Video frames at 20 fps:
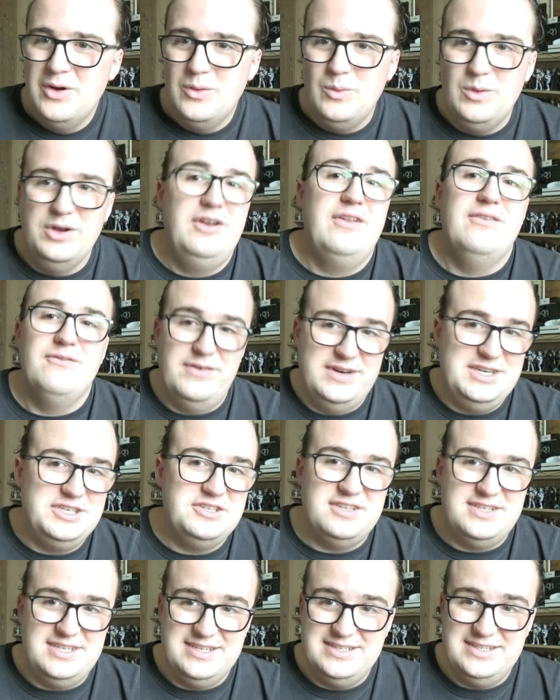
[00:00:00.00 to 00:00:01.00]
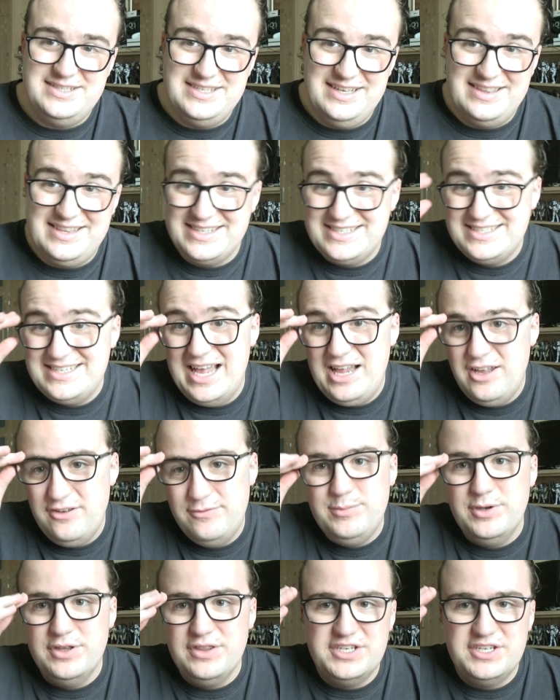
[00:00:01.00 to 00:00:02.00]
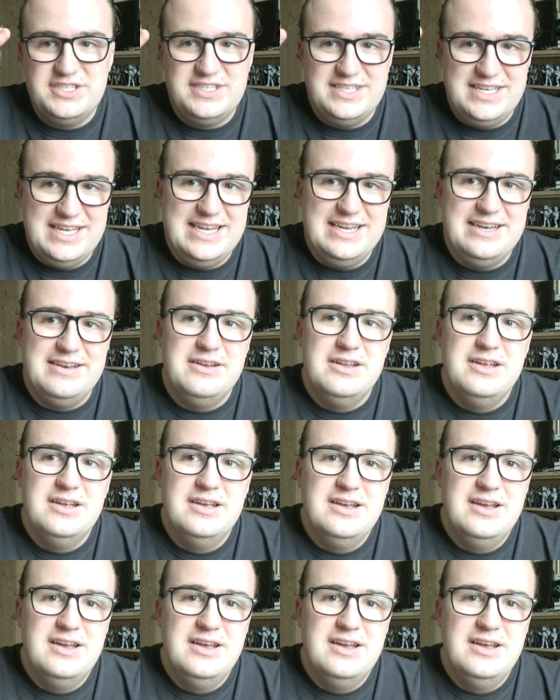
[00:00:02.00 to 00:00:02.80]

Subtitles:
well, not Revenge of the Sith itself, but the scene